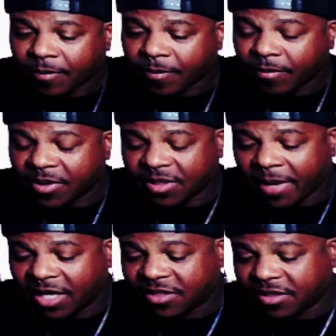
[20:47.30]
But
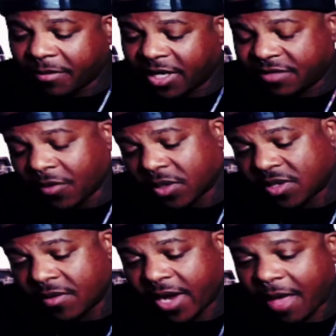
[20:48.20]
somebody's focused on
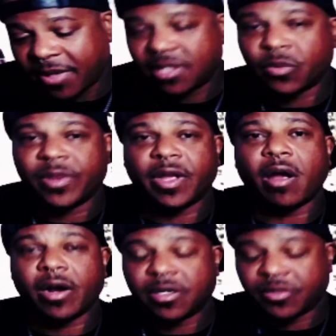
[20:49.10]
their happiness, or they
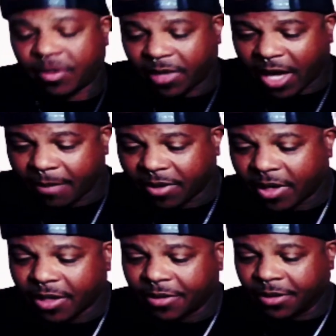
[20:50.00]
are extremely happy right
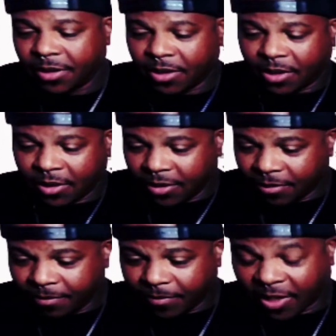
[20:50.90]
now.
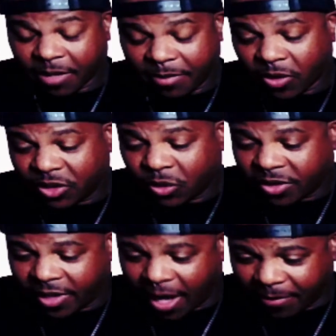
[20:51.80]
You could be going towards
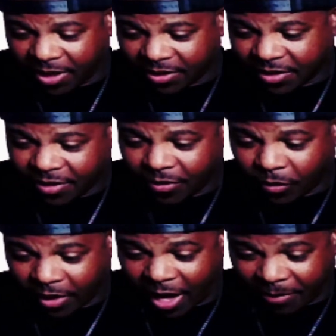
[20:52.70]
their happiest
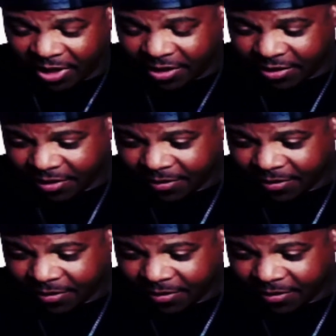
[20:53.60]
or happiness.